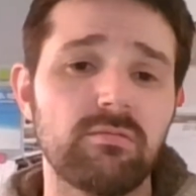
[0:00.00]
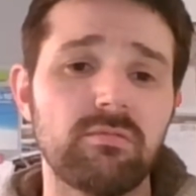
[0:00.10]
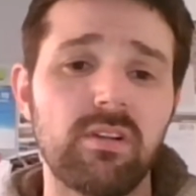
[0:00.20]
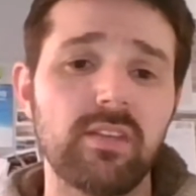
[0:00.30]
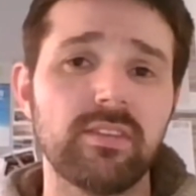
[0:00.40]

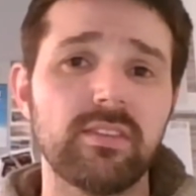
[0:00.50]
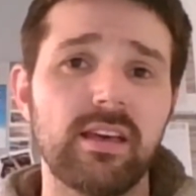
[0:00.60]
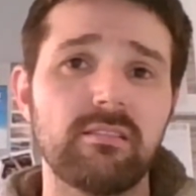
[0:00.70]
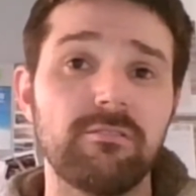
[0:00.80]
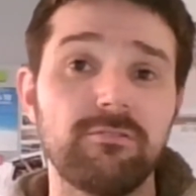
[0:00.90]
rather
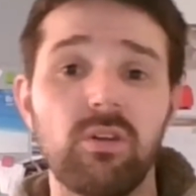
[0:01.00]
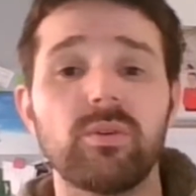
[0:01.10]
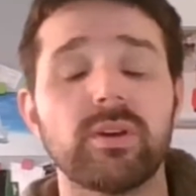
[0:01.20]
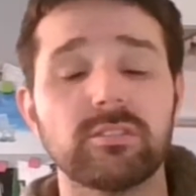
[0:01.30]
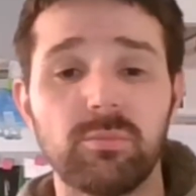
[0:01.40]
than
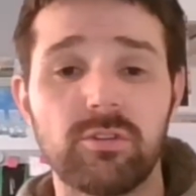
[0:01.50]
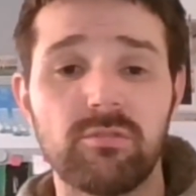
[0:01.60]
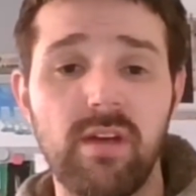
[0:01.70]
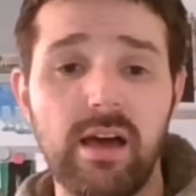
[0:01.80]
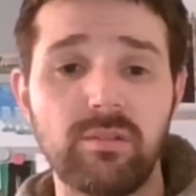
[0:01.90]
following someone
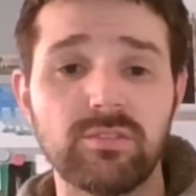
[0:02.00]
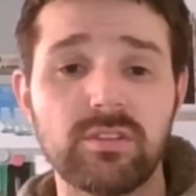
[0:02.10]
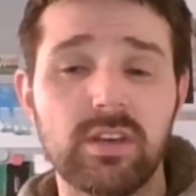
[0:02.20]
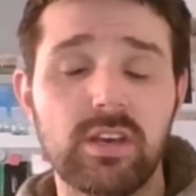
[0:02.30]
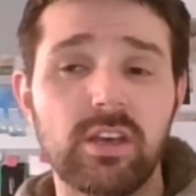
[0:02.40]
around,
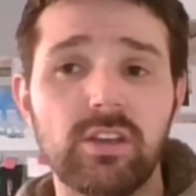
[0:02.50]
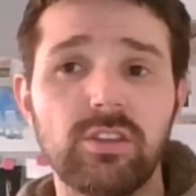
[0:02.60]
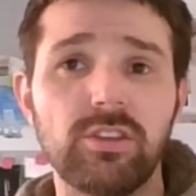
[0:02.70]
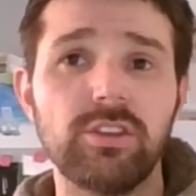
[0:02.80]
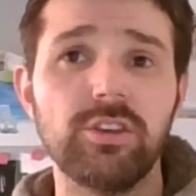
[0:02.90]

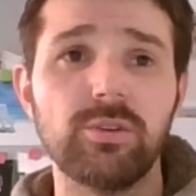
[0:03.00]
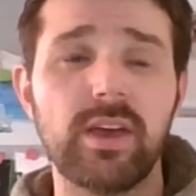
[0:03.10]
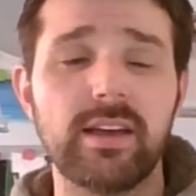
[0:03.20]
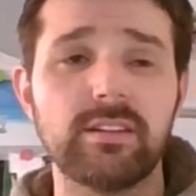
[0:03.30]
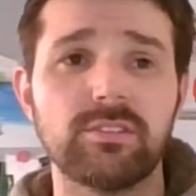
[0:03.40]
you
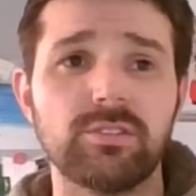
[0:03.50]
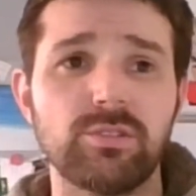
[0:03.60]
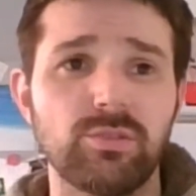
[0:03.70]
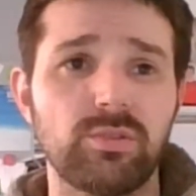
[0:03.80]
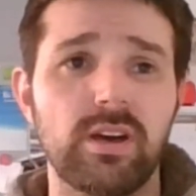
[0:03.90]
get
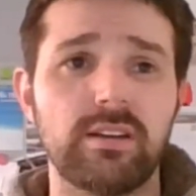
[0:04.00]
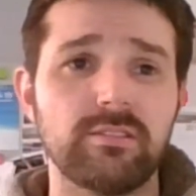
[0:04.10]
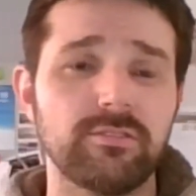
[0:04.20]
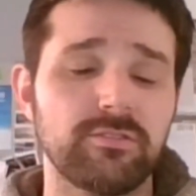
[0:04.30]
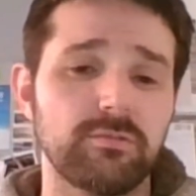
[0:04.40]
to kind
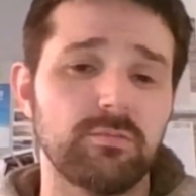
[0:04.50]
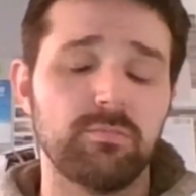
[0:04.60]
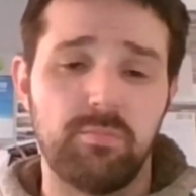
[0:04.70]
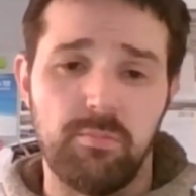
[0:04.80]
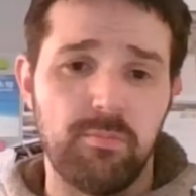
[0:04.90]
of
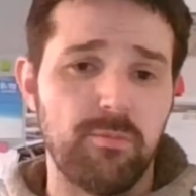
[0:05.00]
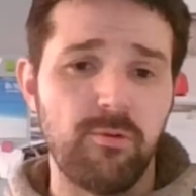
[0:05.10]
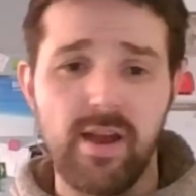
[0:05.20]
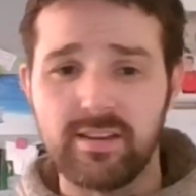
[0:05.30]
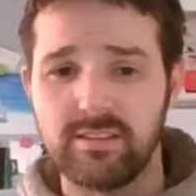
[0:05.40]

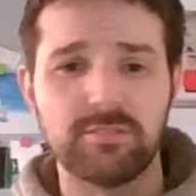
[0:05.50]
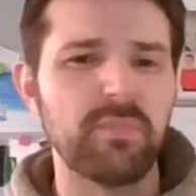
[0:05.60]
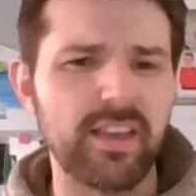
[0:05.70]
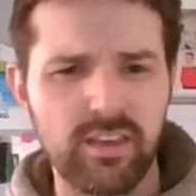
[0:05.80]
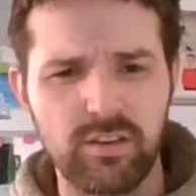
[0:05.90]
practice
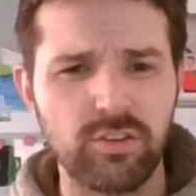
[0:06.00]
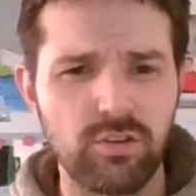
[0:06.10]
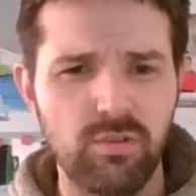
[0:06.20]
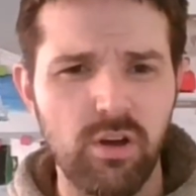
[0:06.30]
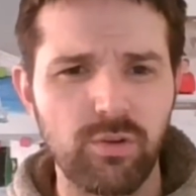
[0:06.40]
making it
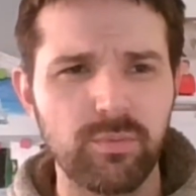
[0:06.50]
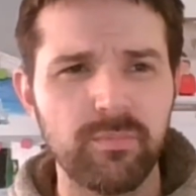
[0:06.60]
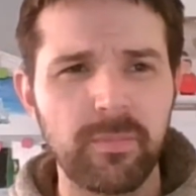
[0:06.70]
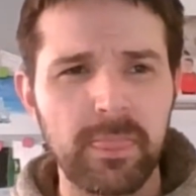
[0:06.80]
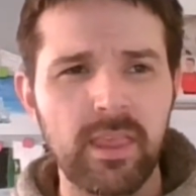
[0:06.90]
your own.
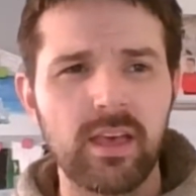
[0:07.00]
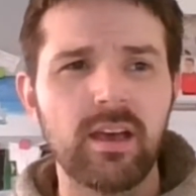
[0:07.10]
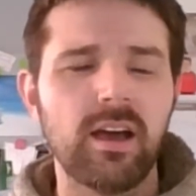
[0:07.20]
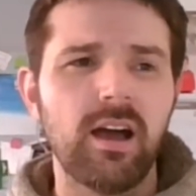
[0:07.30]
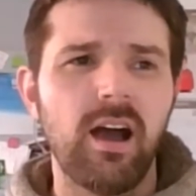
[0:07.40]

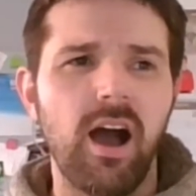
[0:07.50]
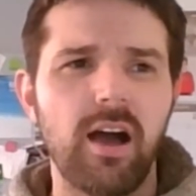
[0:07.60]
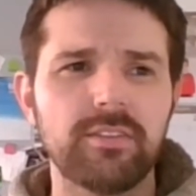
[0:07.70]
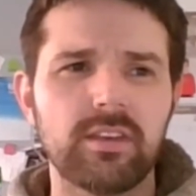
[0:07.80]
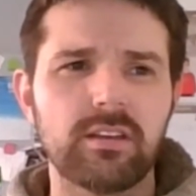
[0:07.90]

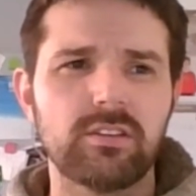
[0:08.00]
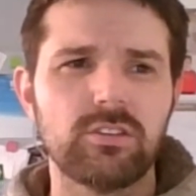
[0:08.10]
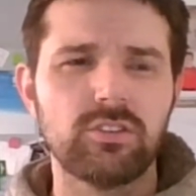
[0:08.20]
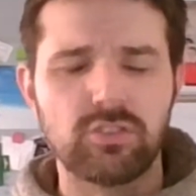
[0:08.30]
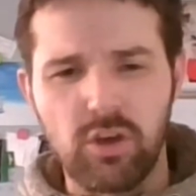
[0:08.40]
I think
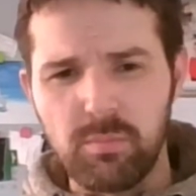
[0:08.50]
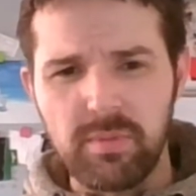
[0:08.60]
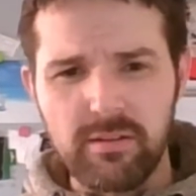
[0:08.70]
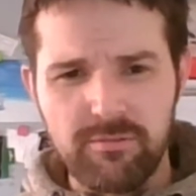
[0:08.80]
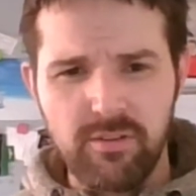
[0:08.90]
don't
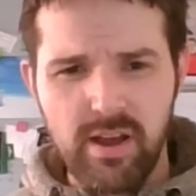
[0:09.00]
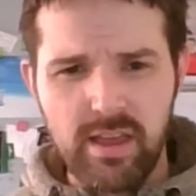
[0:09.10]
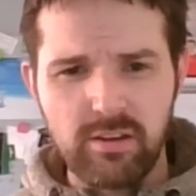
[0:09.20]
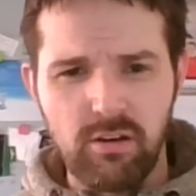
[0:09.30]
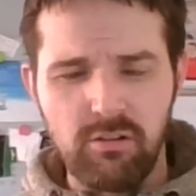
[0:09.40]
be
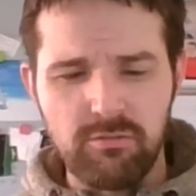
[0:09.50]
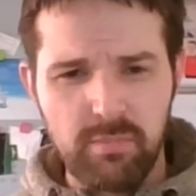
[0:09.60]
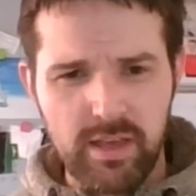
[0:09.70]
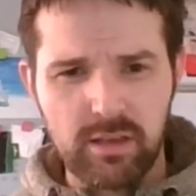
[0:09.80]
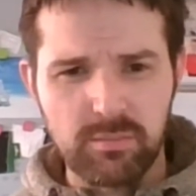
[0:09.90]
afraid of
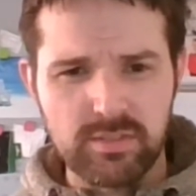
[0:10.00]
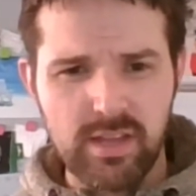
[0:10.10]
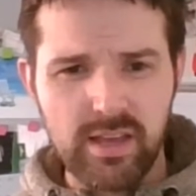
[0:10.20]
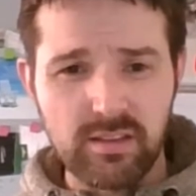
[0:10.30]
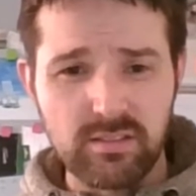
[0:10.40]
making
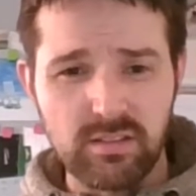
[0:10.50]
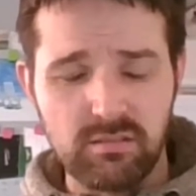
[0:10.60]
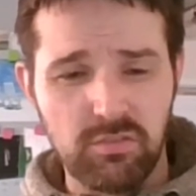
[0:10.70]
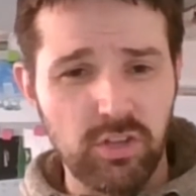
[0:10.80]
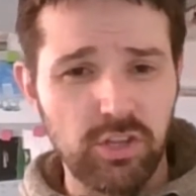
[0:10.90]
mistakes.
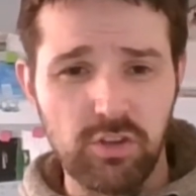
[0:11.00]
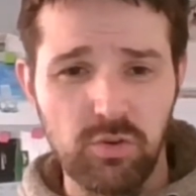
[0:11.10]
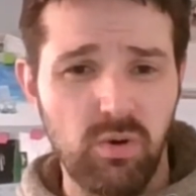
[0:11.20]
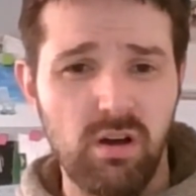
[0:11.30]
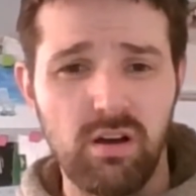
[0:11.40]

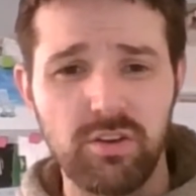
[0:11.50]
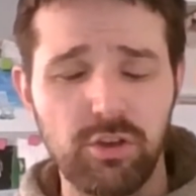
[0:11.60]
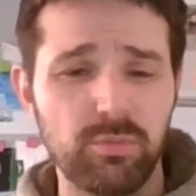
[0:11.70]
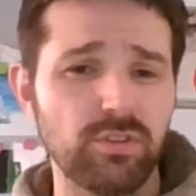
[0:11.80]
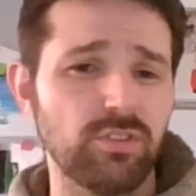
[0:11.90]
You are
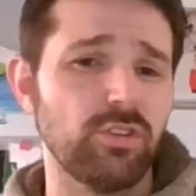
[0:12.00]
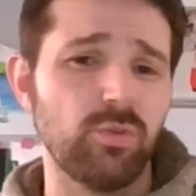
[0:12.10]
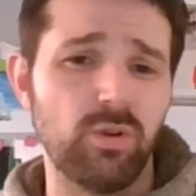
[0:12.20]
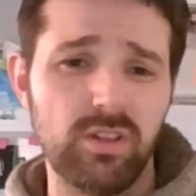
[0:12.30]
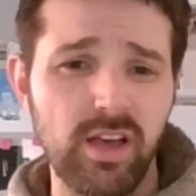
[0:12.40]
human,
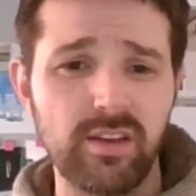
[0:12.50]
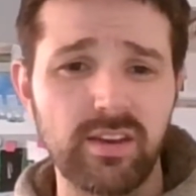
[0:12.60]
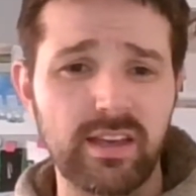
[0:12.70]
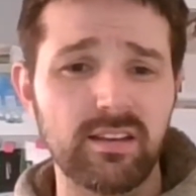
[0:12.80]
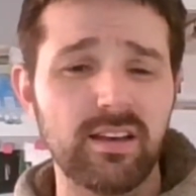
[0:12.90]
you are
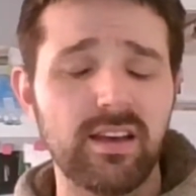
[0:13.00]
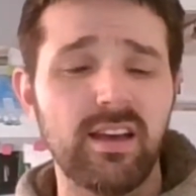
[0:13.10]
learning.